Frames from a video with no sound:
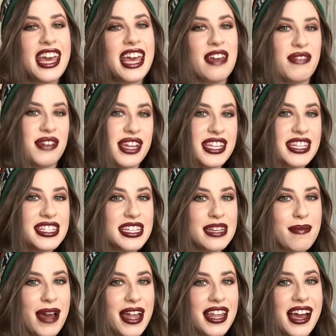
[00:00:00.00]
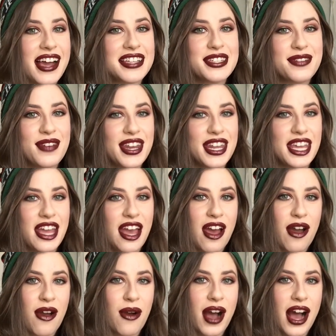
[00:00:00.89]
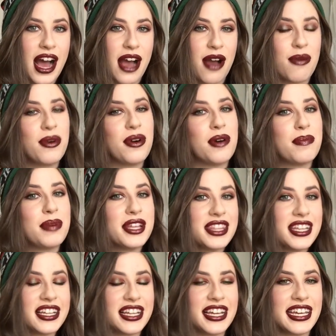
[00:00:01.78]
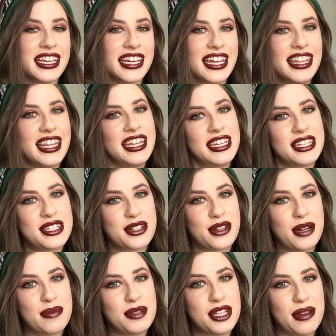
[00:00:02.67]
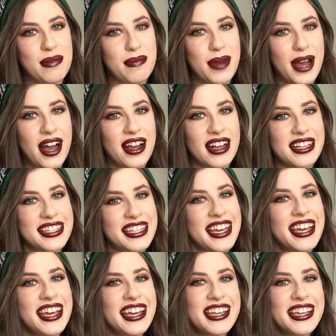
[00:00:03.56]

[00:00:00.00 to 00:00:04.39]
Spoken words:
If you didn't see my last video, I will put the link in the description box.